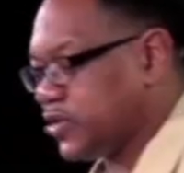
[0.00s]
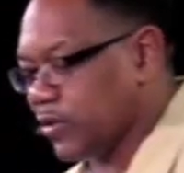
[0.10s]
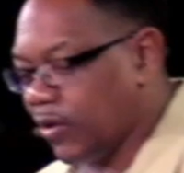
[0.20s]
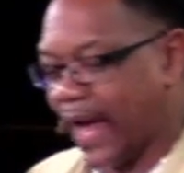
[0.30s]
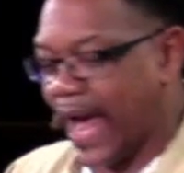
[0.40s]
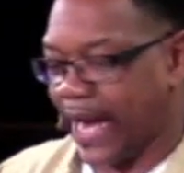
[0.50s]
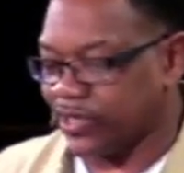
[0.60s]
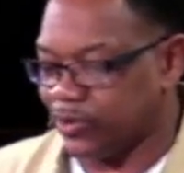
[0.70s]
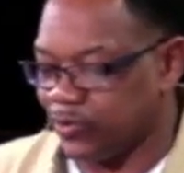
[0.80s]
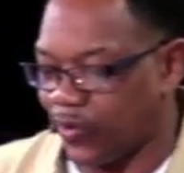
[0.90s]
go to Acts
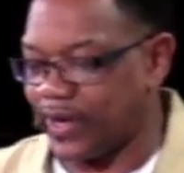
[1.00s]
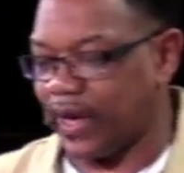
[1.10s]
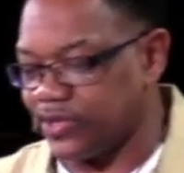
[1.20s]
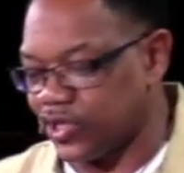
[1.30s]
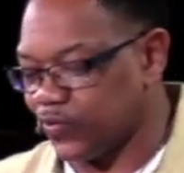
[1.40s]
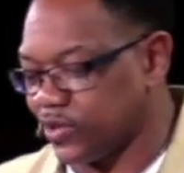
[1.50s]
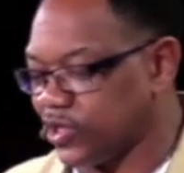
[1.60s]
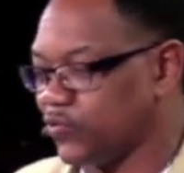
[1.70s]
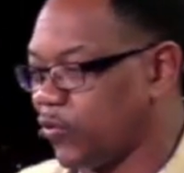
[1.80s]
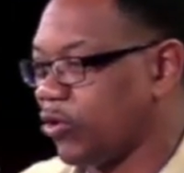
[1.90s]
2:38. Just
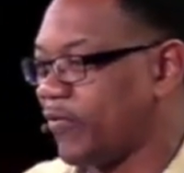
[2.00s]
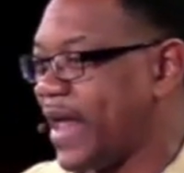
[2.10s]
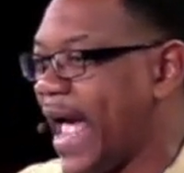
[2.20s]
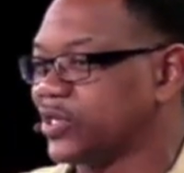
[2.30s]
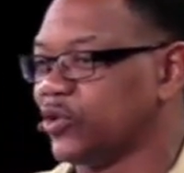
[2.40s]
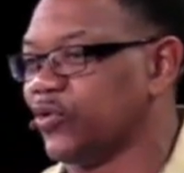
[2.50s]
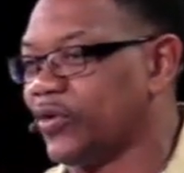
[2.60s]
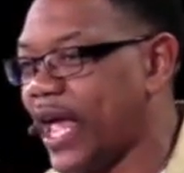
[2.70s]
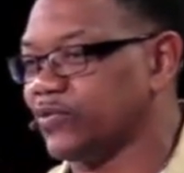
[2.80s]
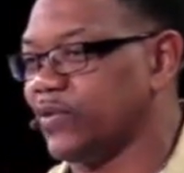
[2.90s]
roll over to Acts
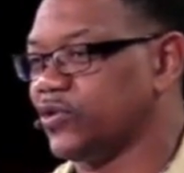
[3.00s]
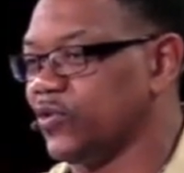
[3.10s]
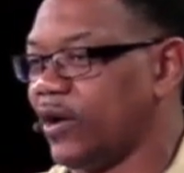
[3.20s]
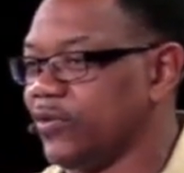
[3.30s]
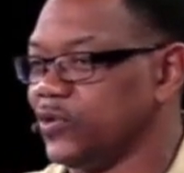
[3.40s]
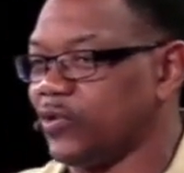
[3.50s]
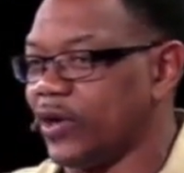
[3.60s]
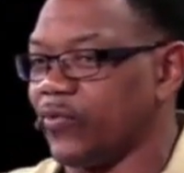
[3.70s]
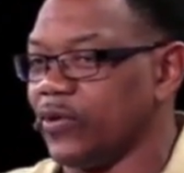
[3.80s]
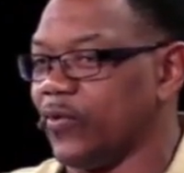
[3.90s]
2:38
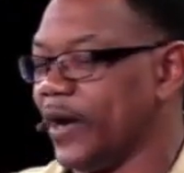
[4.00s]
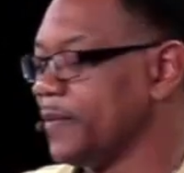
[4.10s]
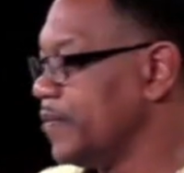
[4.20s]
real quick.